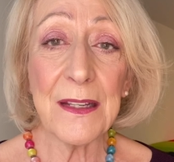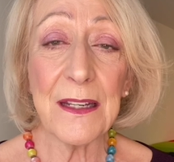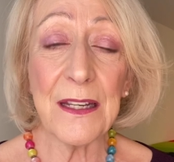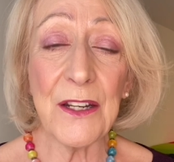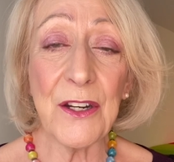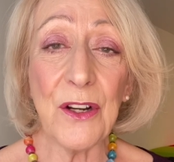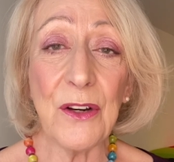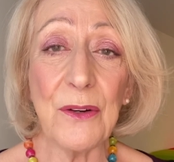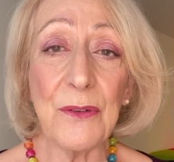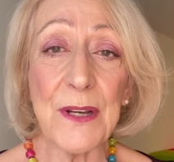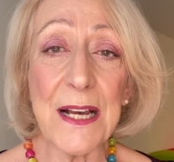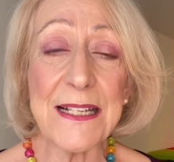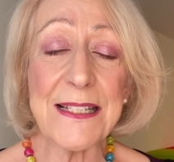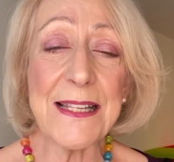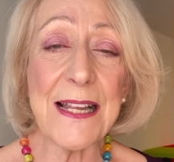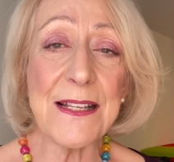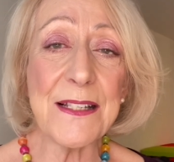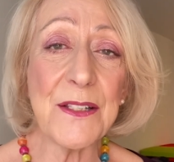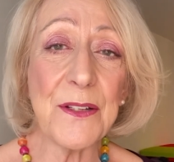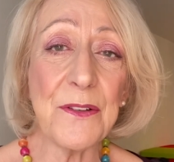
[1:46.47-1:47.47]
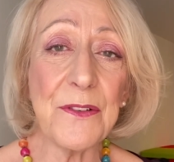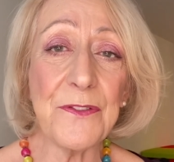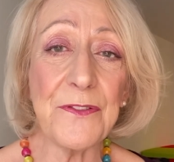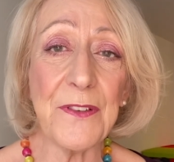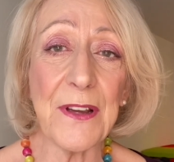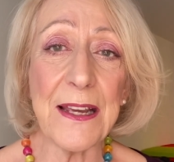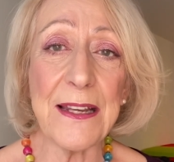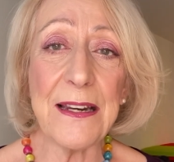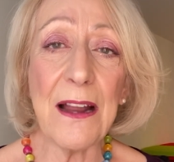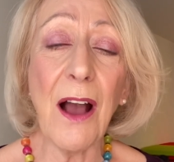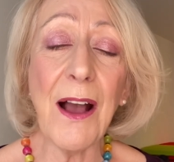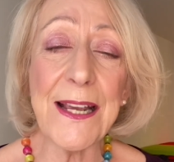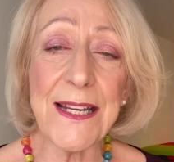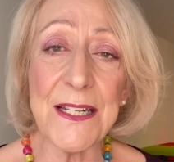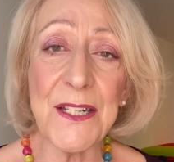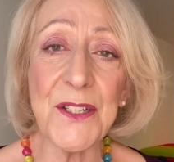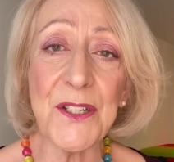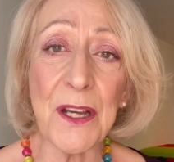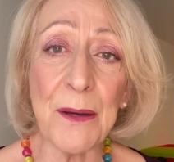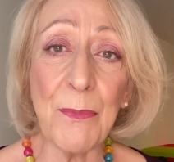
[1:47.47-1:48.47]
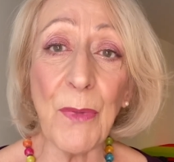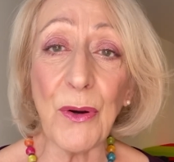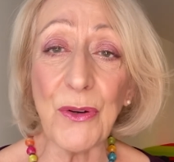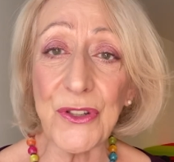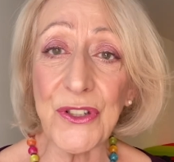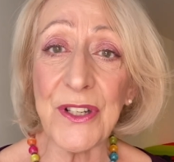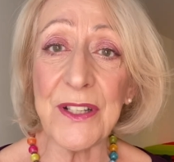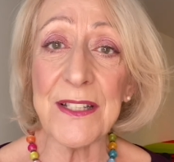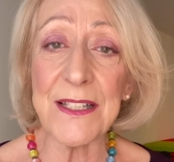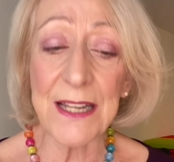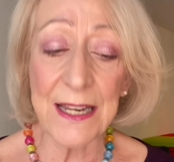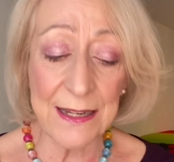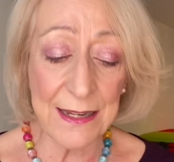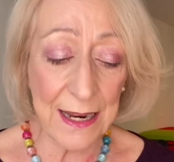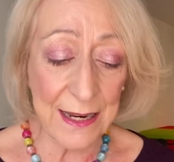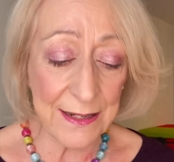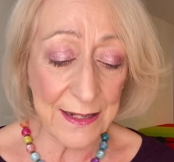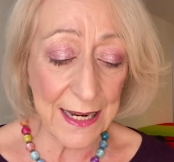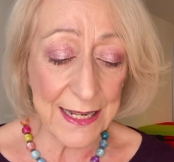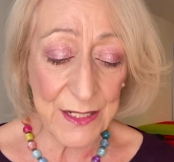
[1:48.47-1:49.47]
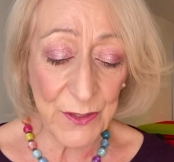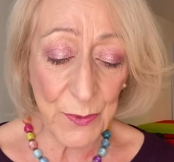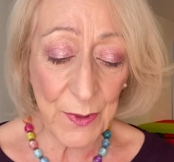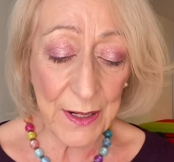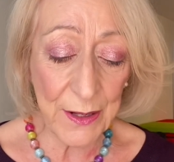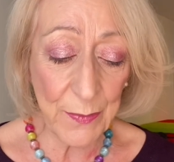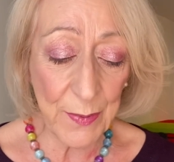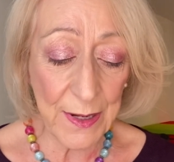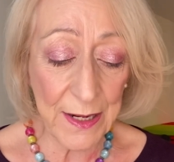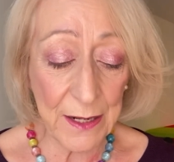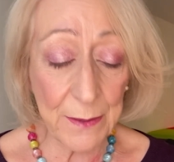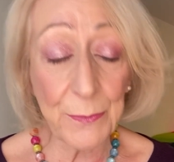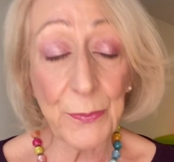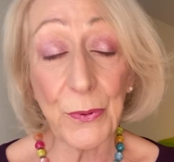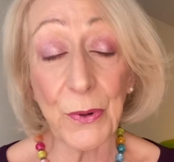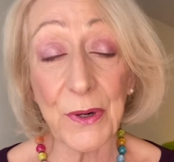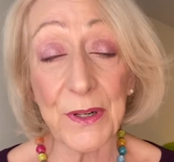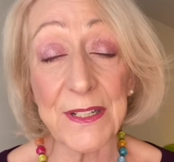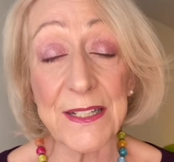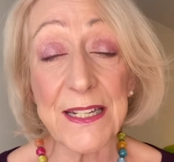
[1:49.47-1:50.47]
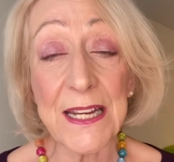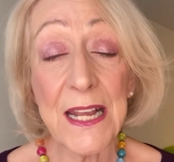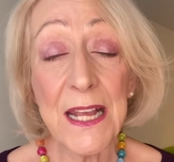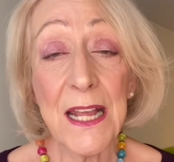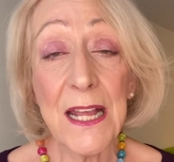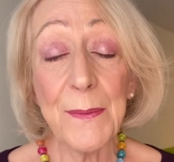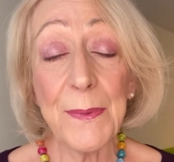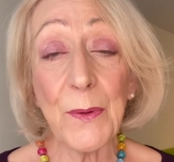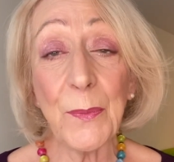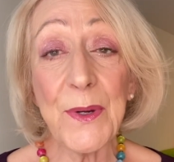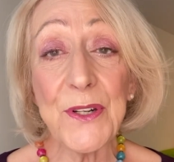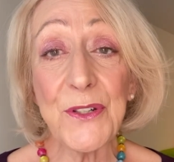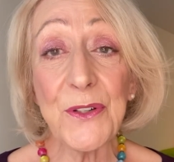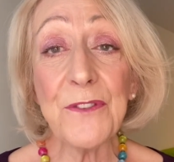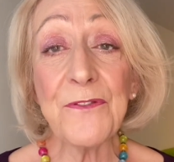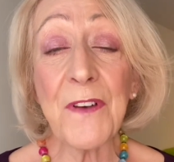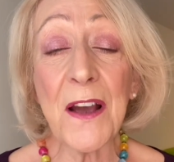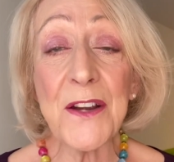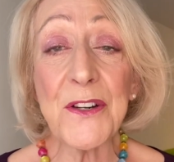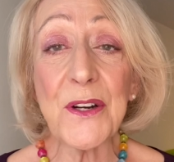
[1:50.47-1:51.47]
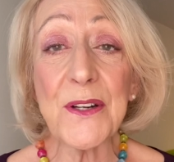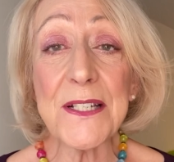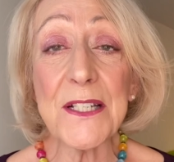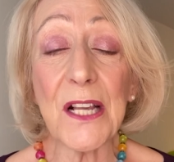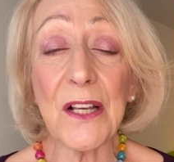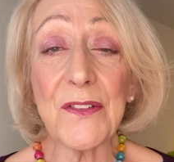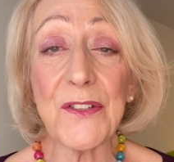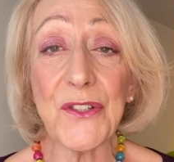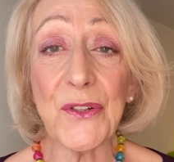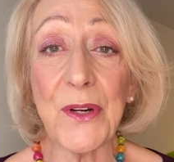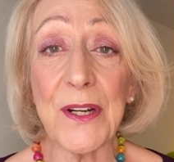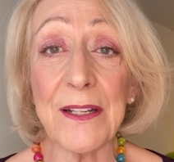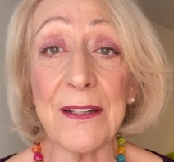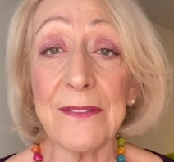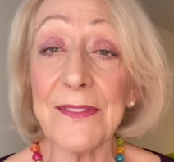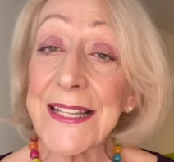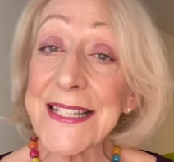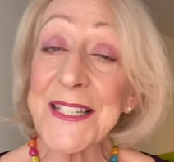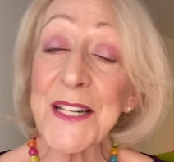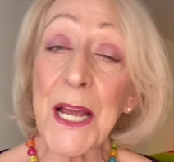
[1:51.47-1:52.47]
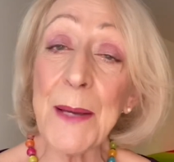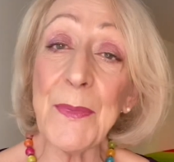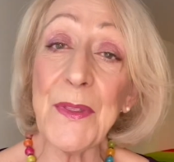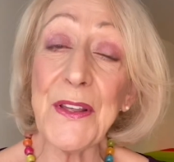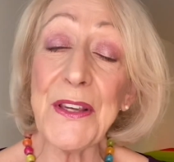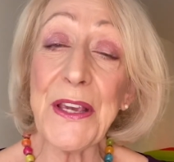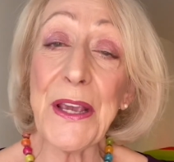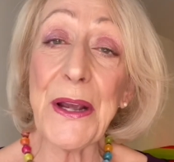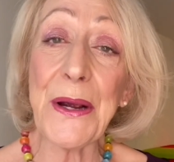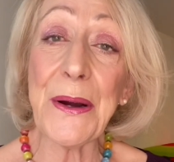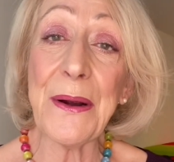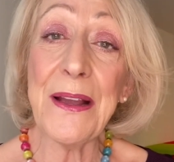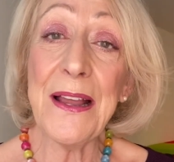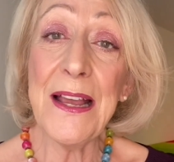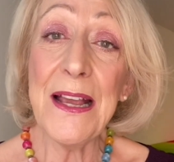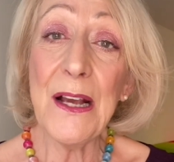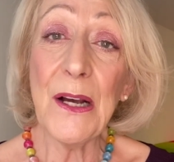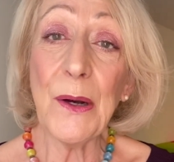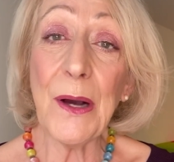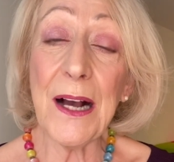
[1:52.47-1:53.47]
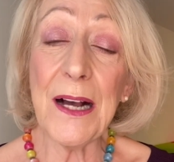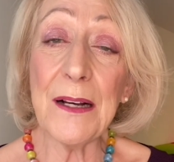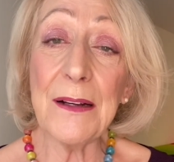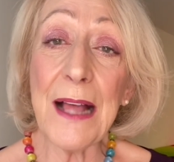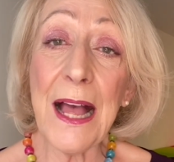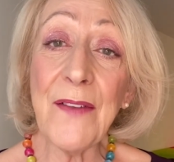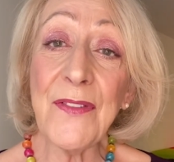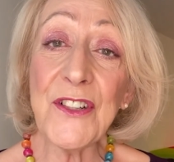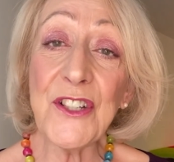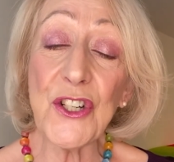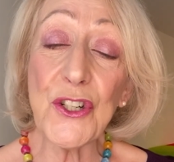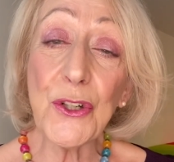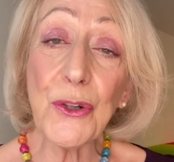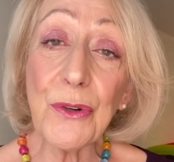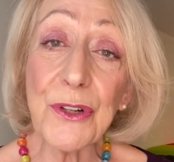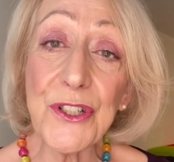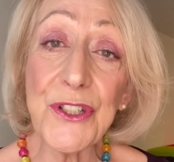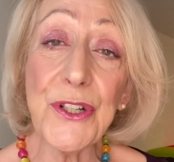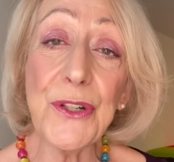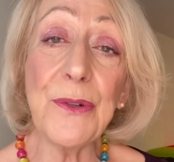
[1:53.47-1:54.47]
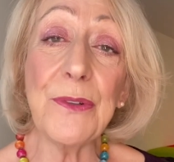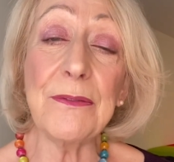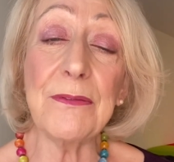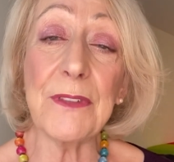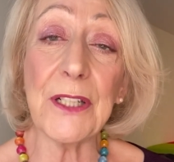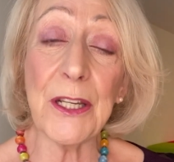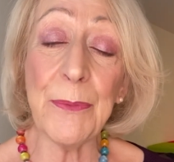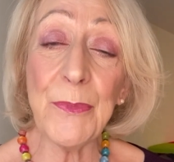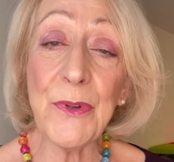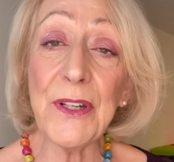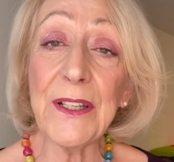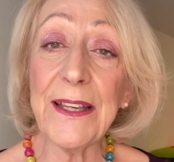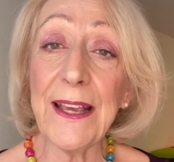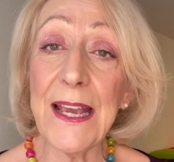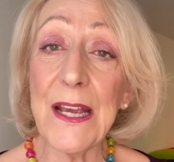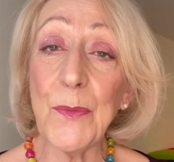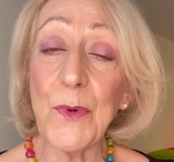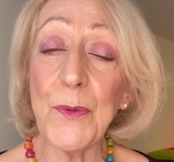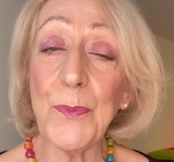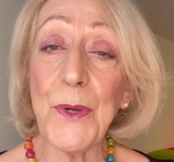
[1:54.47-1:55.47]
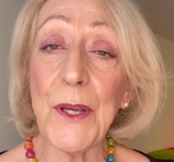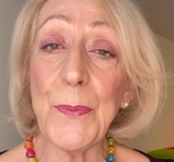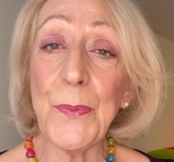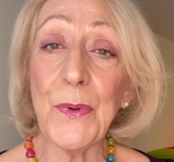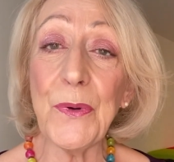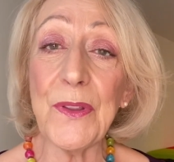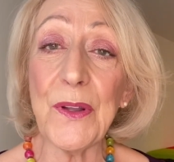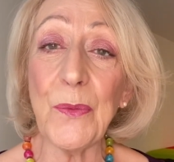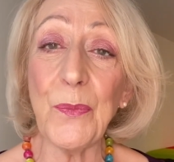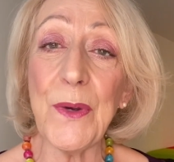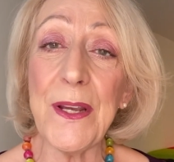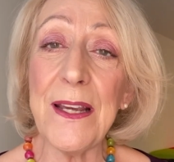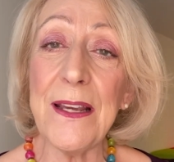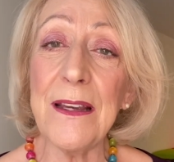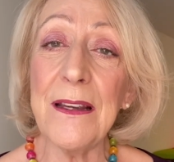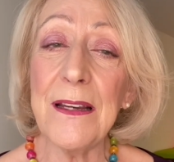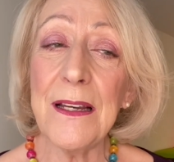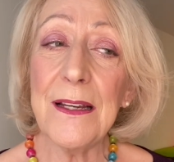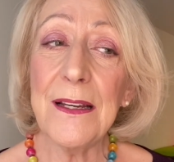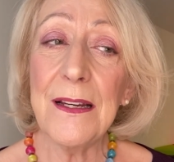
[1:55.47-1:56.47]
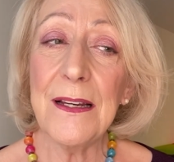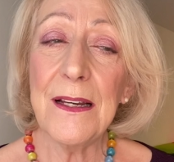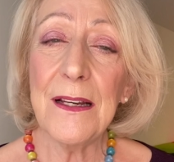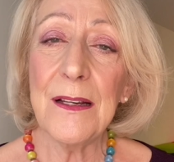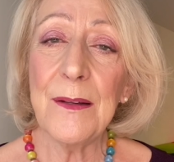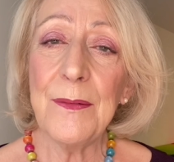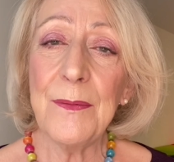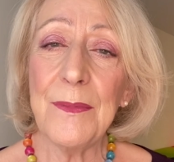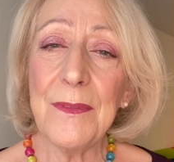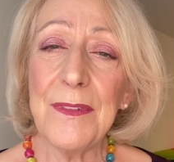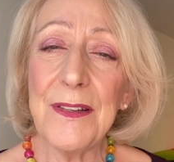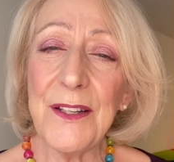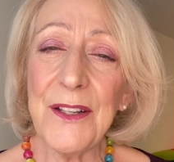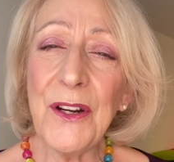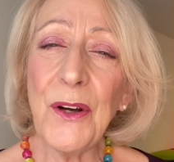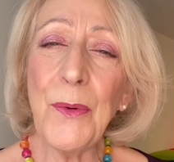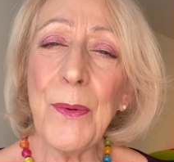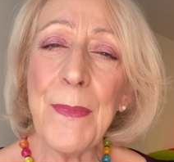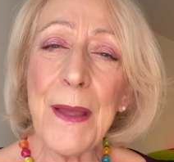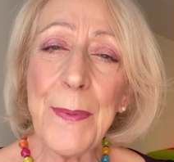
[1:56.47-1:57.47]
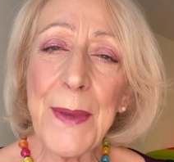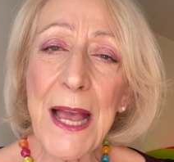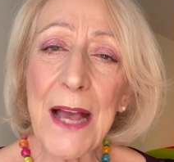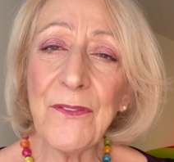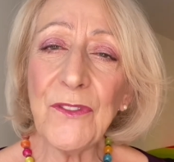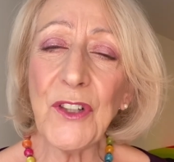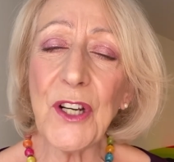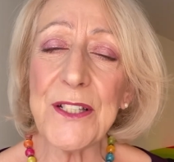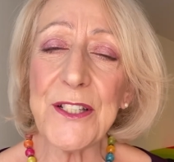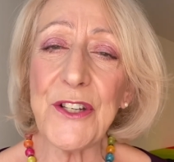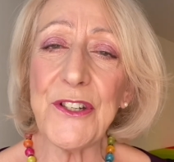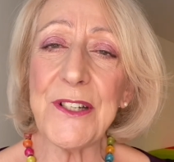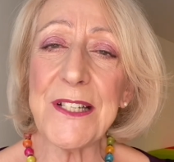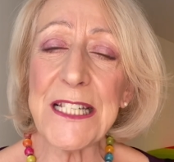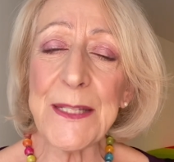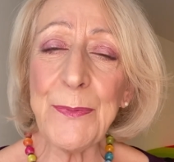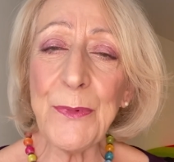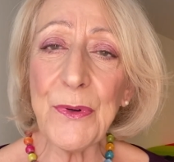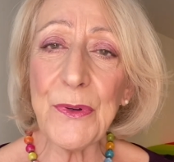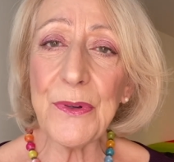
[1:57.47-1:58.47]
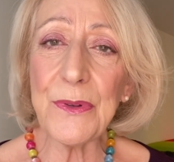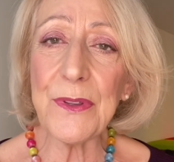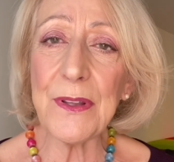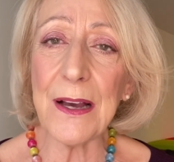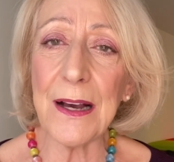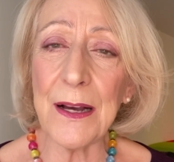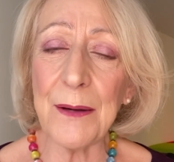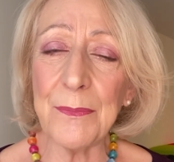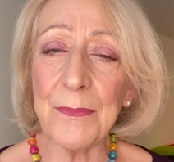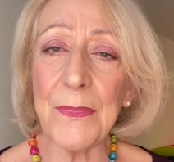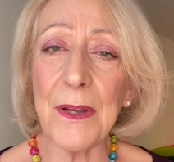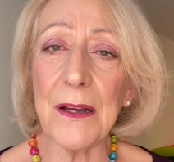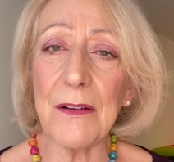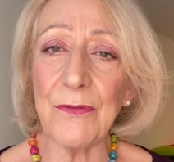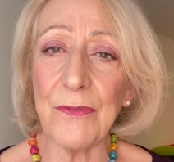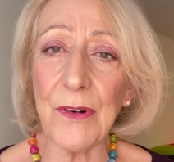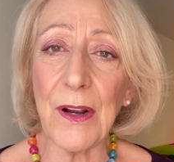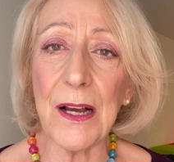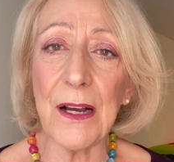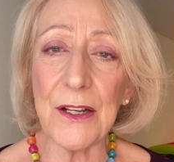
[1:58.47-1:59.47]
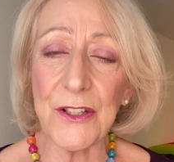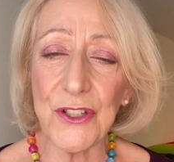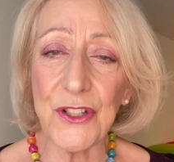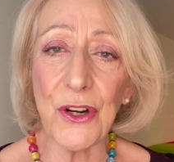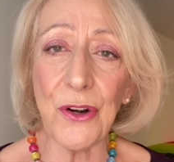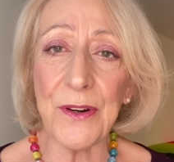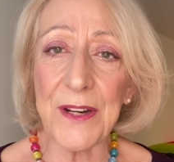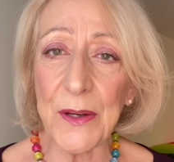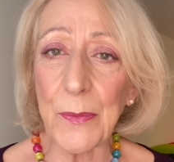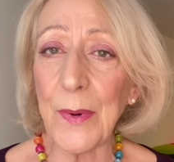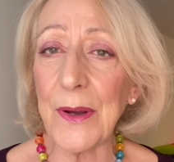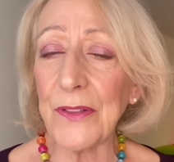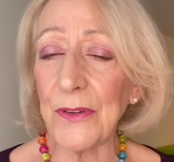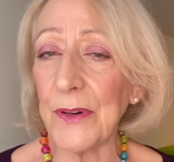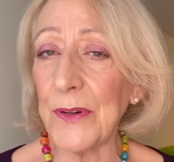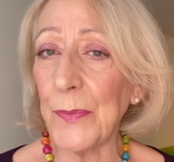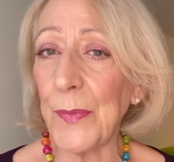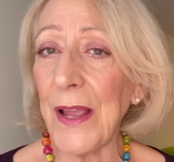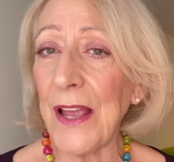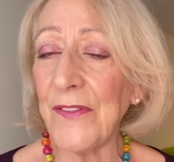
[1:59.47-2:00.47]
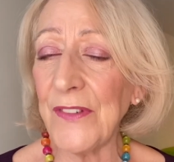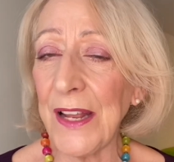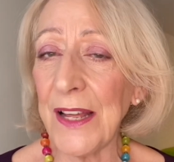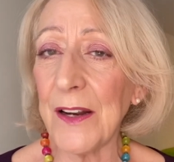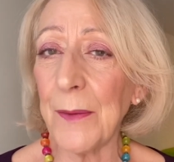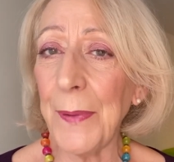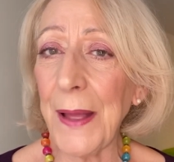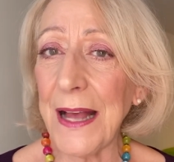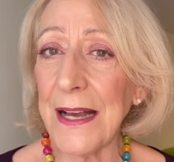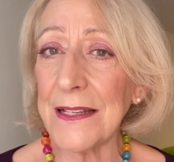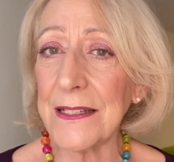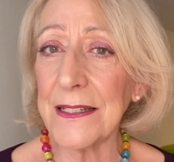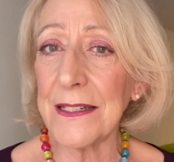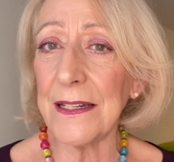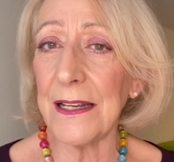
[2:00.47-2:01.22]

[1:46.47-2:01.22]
you know, a sense of in heightened emotions. And, and it's really, really important. But we do find ourselves during this time of the year uh, having to talk to and communicate with people that we you know, maybe haven't got such a smooth um, uh, uh journey with her. We haven't had a past